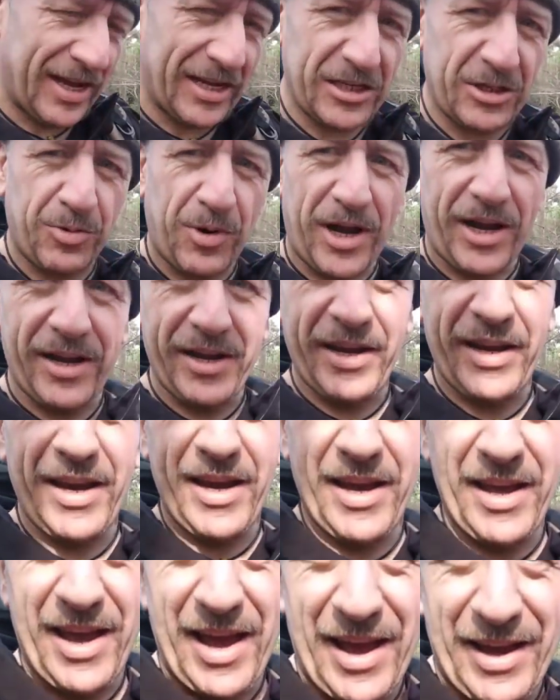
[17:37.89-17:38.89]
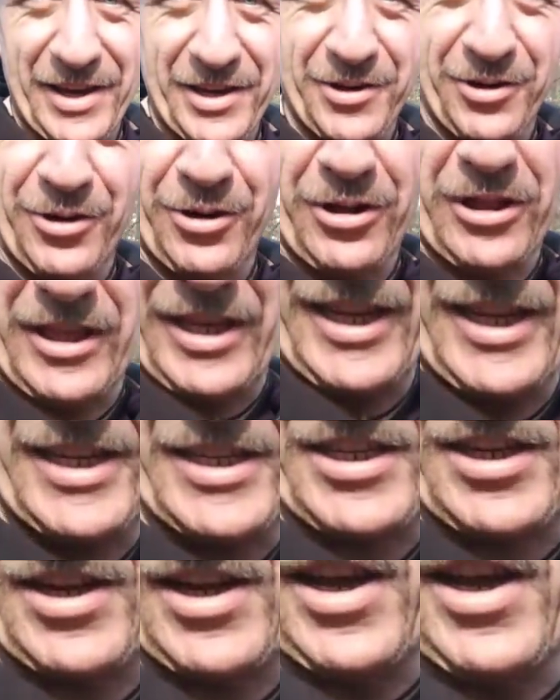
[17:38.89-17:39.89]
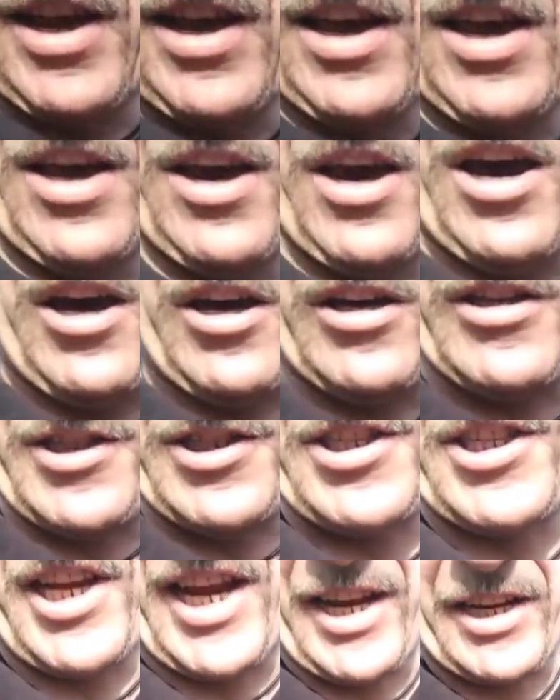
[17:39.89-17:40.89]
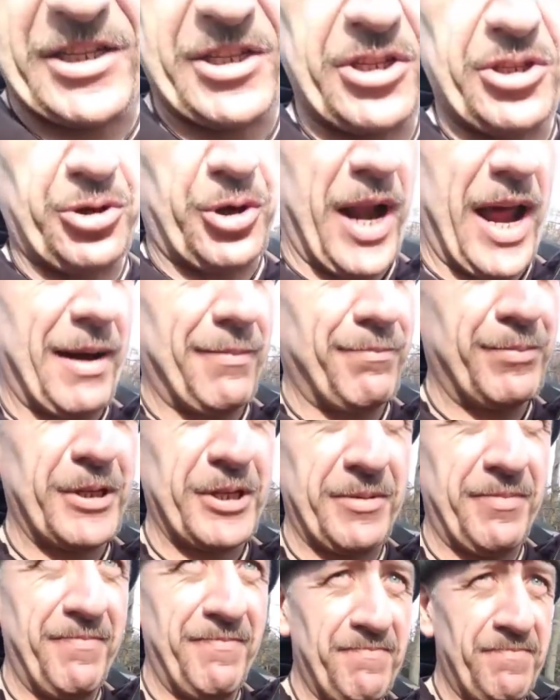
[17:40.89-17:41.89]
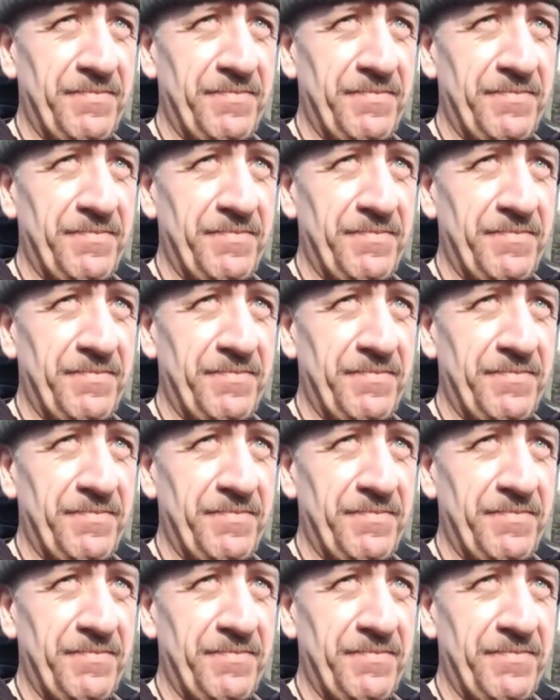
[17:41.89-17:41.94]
That's why I call these heart attack straps.